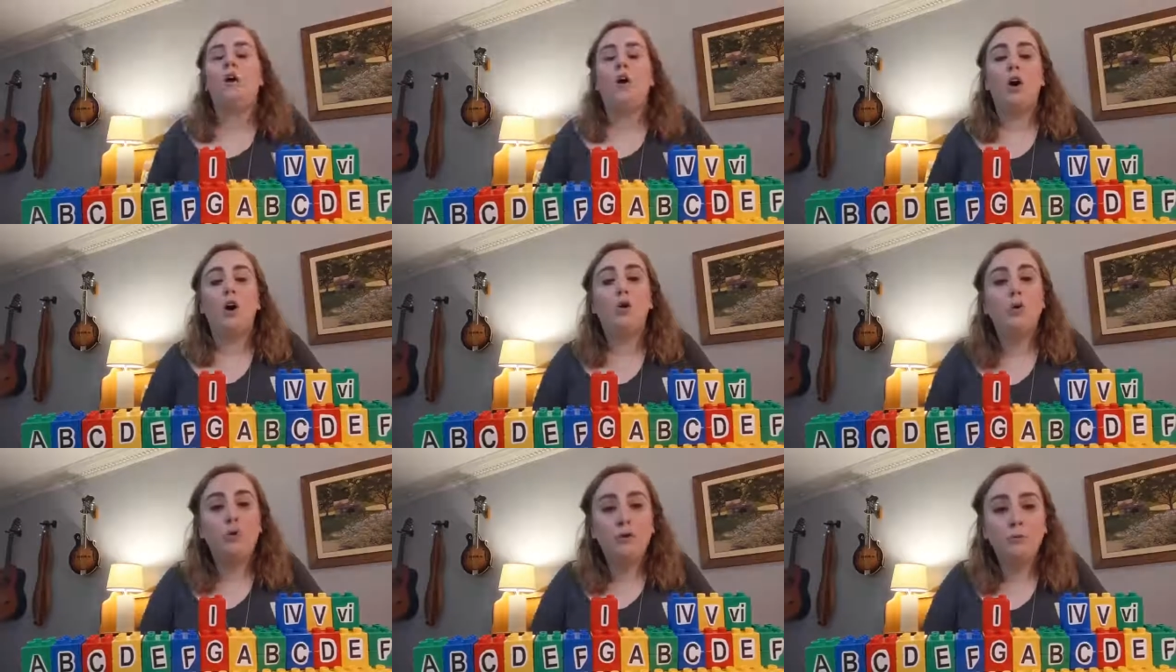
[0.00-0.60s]
A
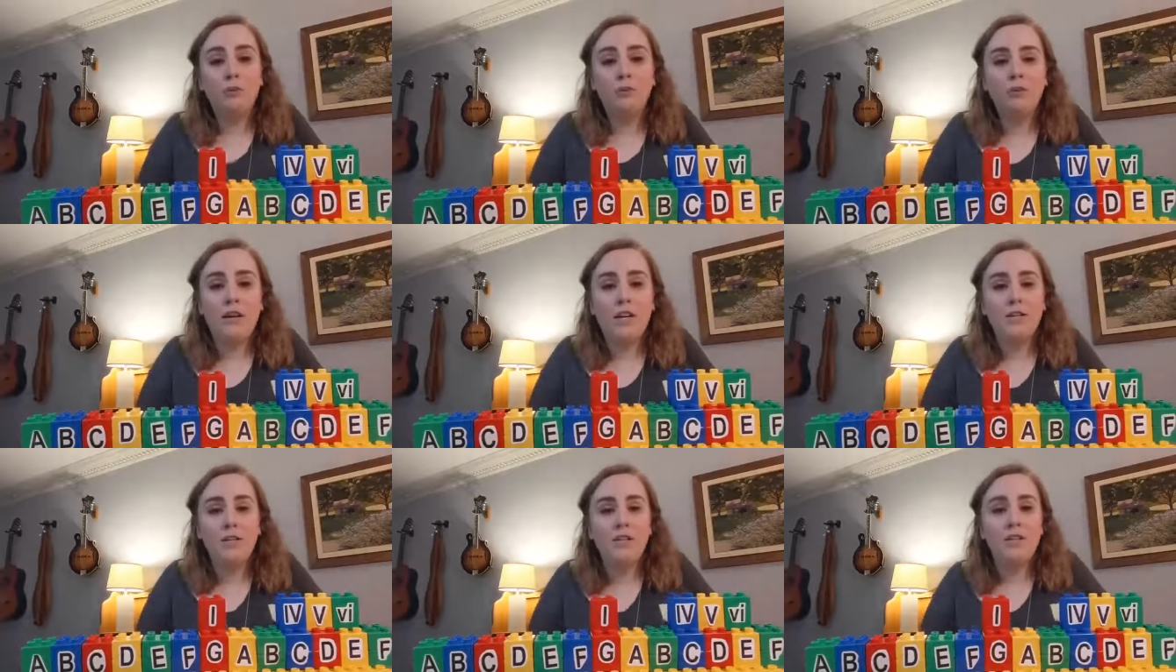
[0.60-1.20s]
chord
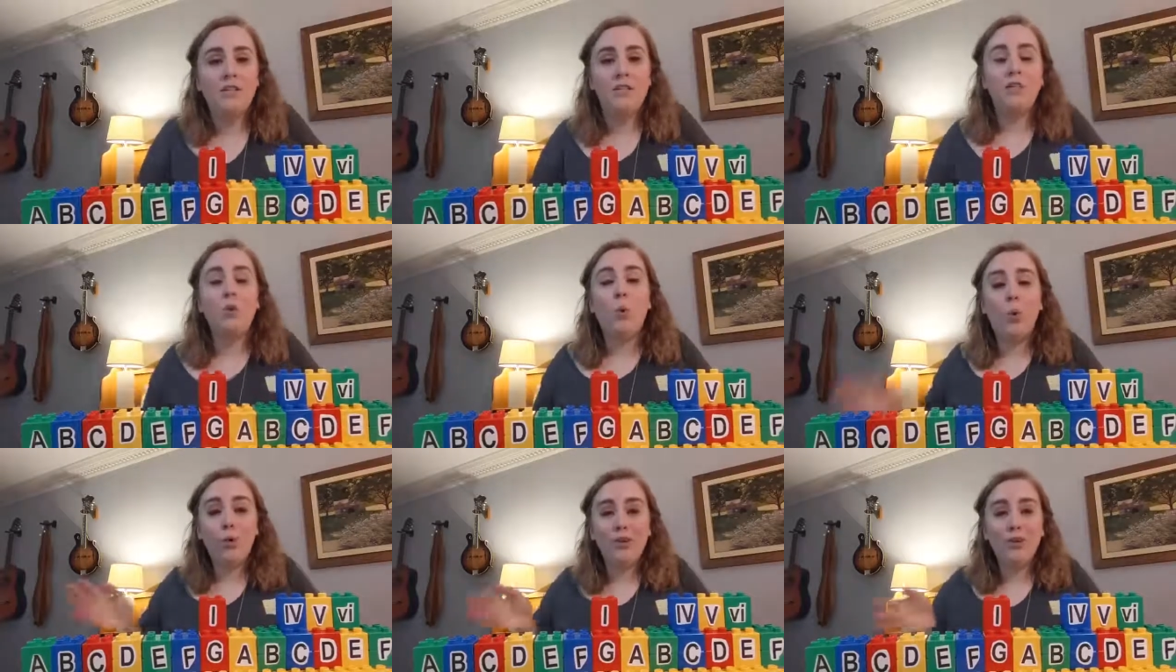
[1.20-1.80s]
progression is the
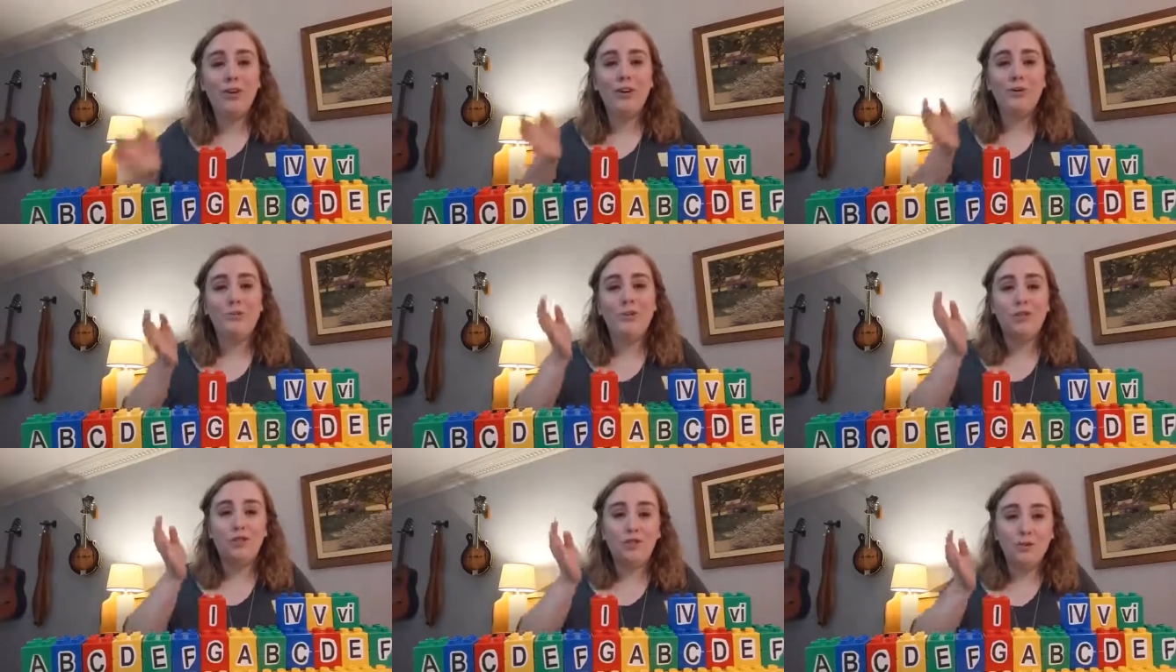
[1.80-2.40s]
order in
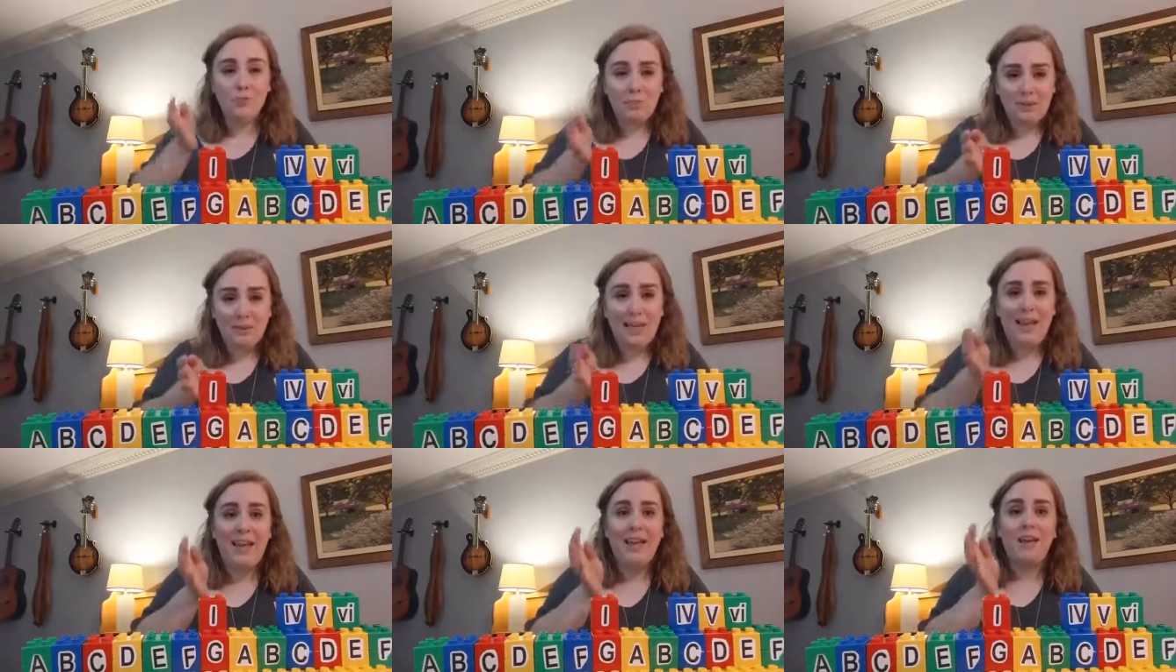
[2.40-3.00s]
which you
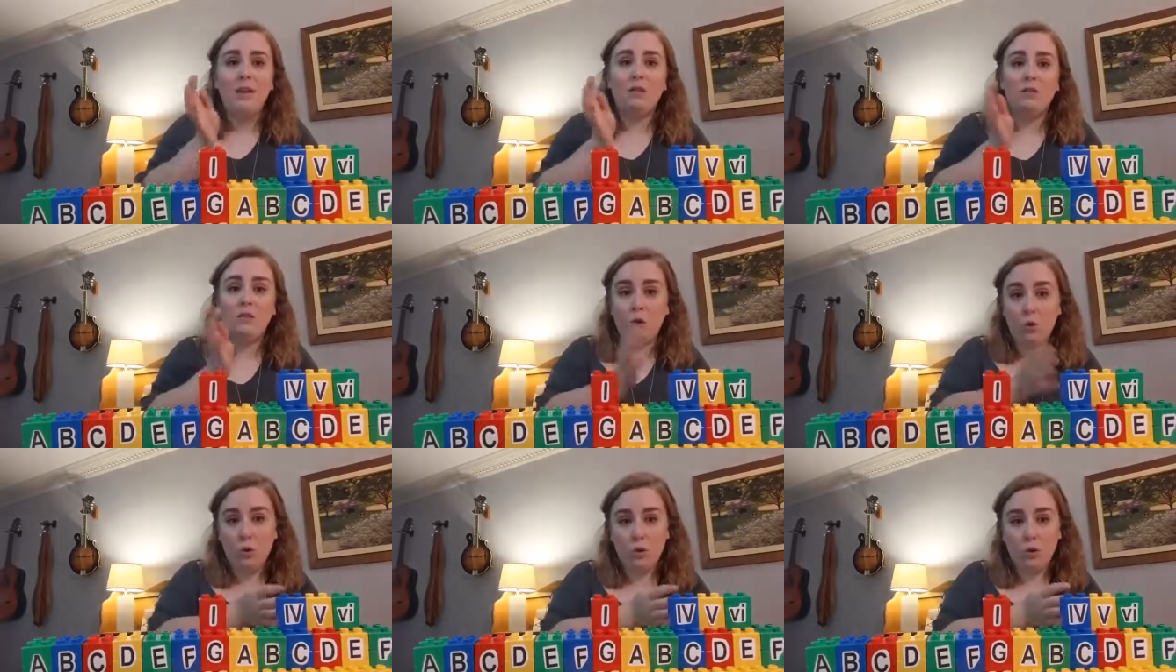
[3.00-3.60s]
play the
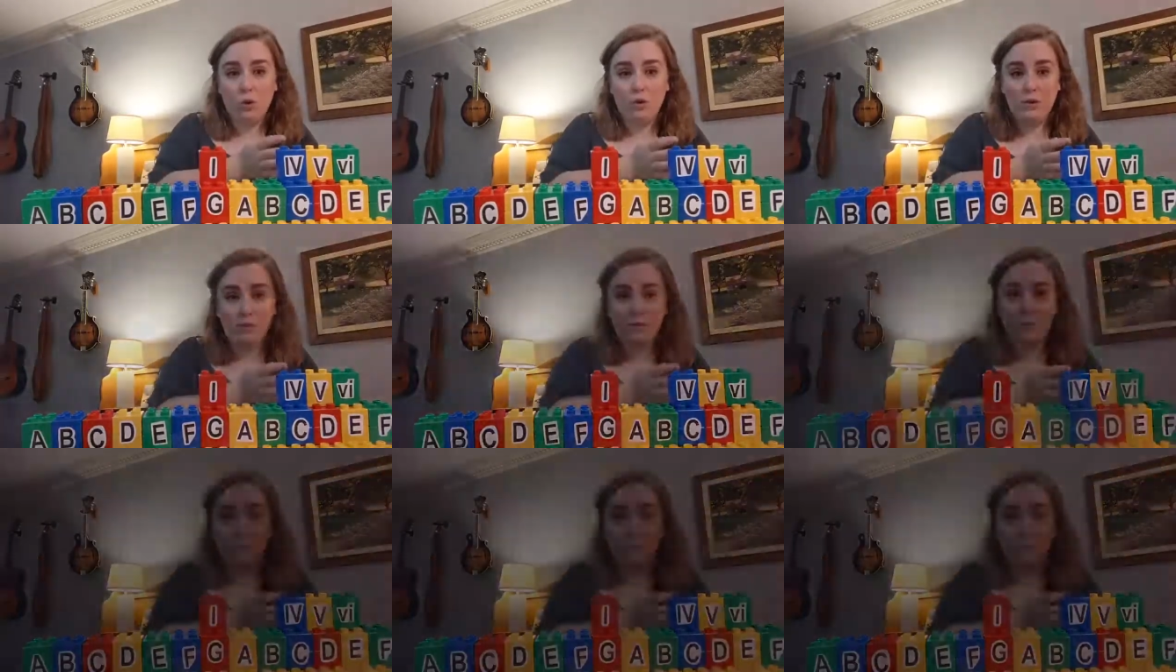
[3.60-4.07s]
chords.